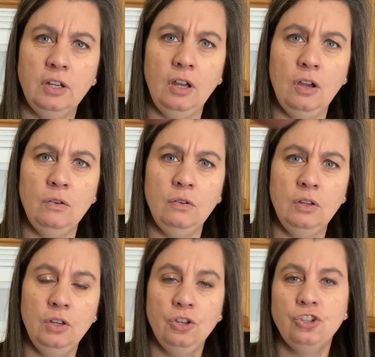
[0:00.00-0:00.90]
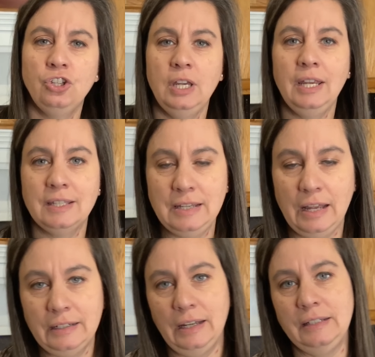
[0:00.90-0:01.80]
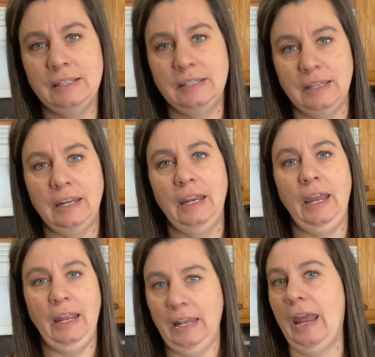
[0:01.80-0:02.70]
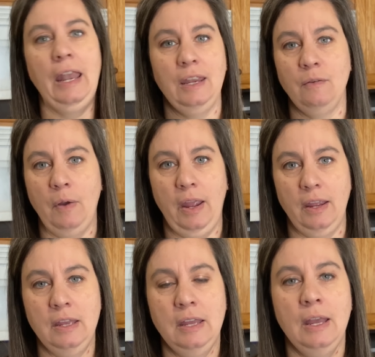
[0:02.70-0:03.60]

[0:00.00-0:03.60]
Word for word: ago, no sickness. She has not gotten sick in any way.